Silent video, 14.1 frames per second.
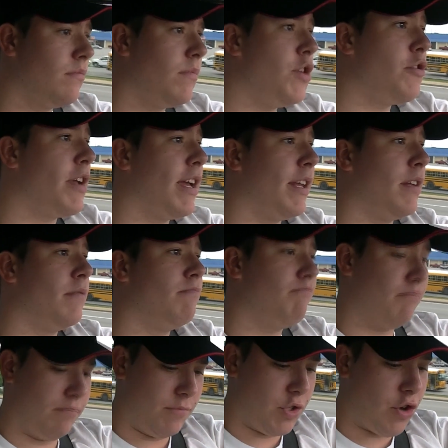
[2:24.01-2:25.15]
You
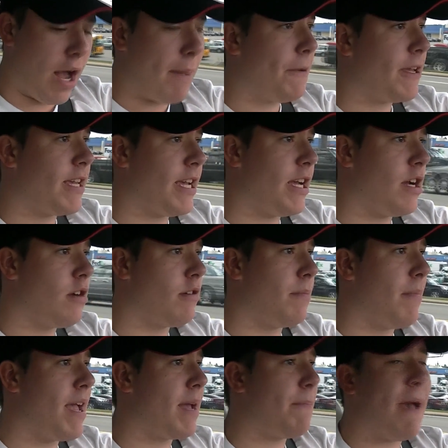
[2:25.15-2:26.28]
can drop a gear and
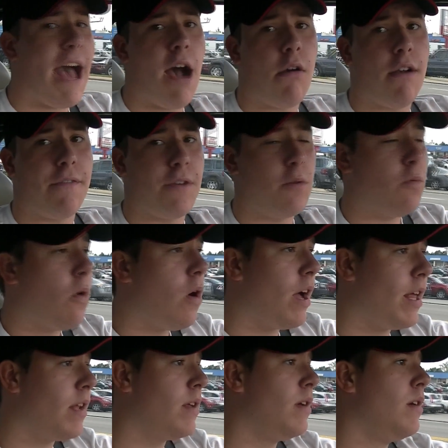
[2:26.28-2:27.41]
make power if you
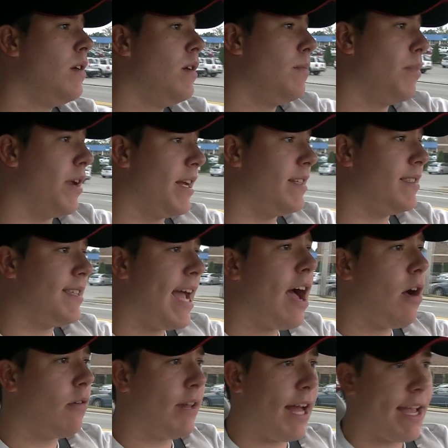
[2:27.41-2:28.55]
want, but in
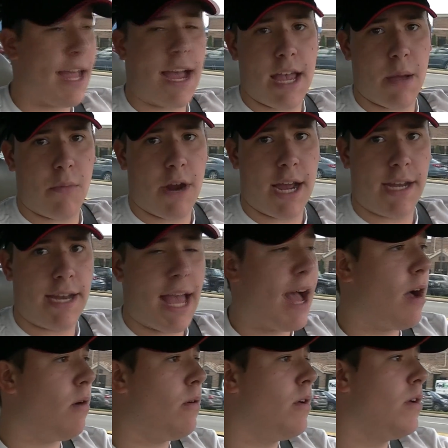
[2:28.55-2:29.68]
town, like I am right
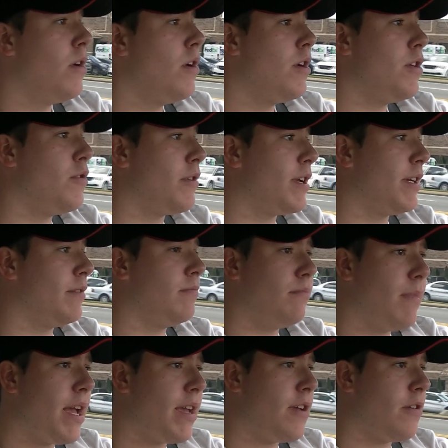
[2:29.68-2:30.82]
now, you can
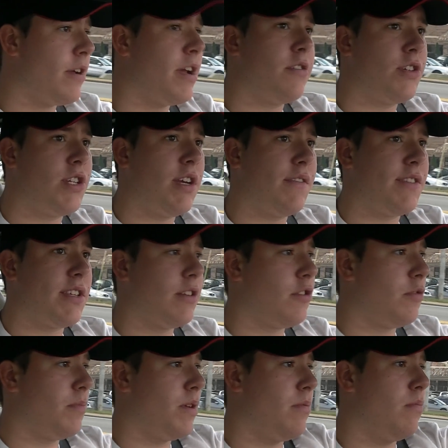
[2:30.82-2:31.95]
make your gear shifts a
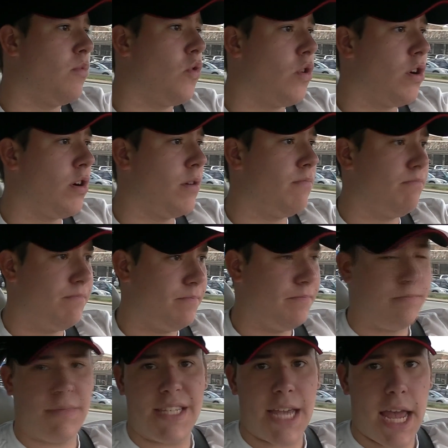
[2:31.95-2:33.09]
little bit more
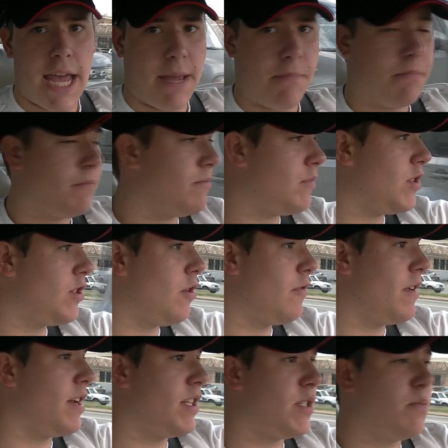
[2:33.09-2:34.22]
tame so
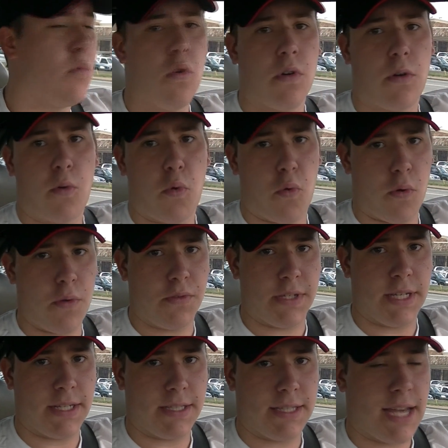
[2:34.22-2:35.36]
that it's more
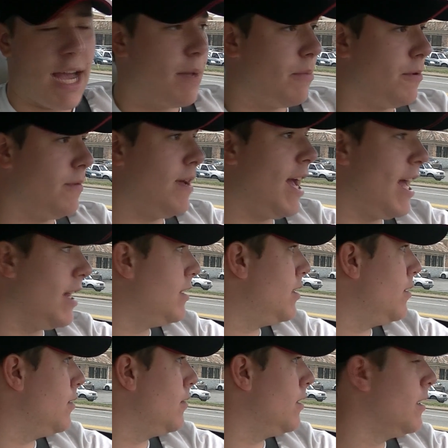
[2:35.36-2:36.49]
cruising type
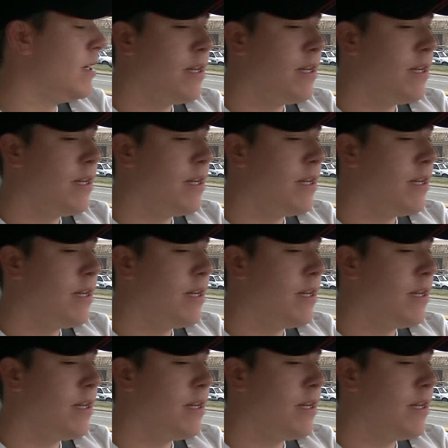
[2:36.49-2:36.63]
attitude.